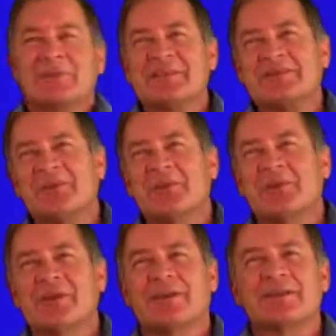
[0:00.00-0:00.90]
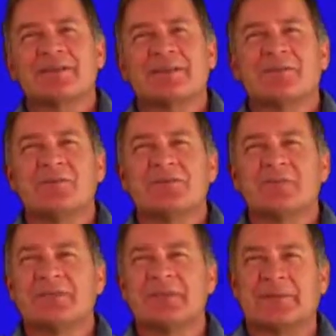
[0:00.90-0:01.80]
With this video, I'd like to give you
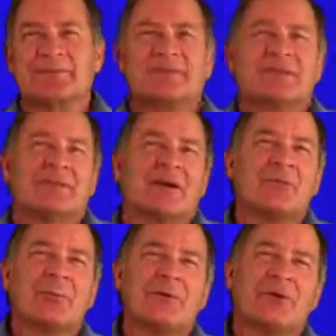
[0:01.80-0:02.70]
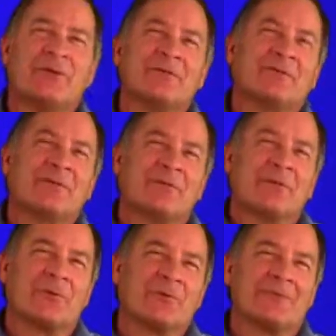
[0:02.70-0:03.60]
some tips on preparing for your
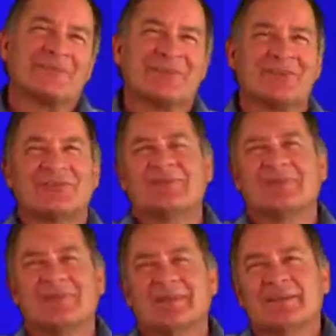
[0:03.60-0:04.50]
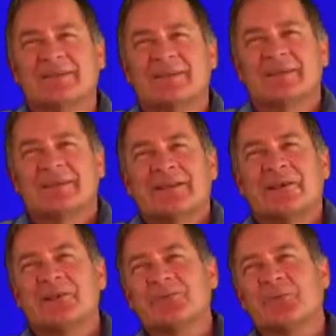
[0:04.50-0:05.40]
recording session.
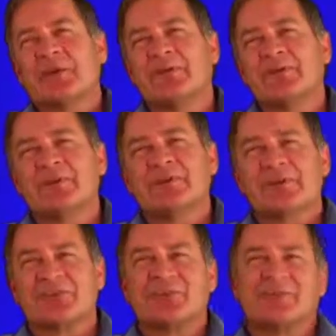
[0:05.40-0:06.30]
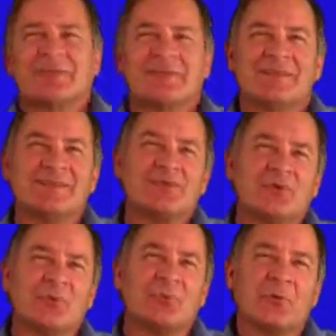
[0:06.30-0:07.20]
Now, as a way of introduction, in this
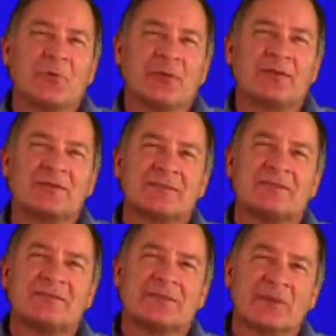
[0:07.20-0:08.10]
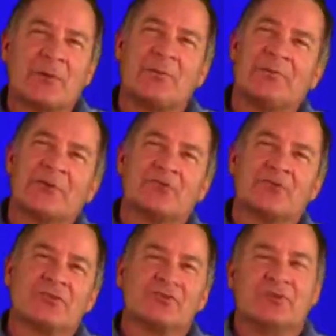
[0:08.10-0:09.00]
group we practice in a
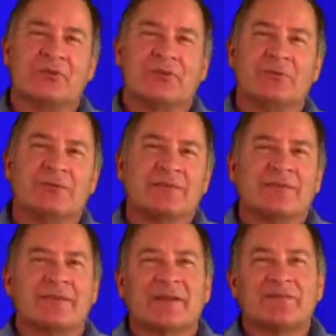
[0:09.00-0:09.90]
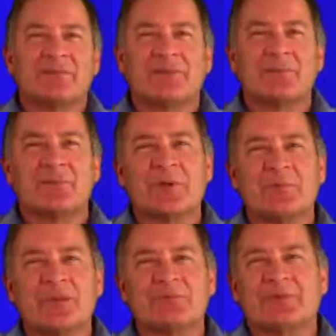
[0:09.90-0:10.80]
semi-professional studio that I've set up in my
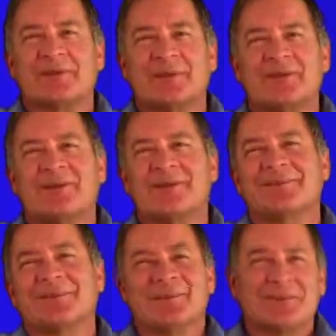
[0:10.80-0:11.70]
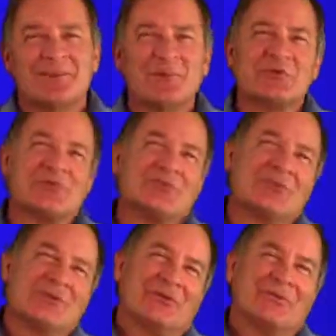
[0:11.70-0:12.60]
basement. I call it the Moose
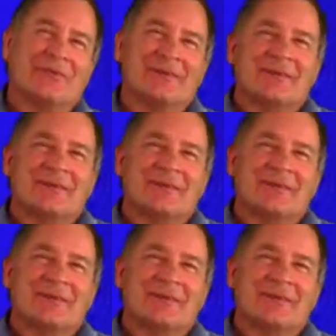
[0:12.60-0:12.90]
Studio.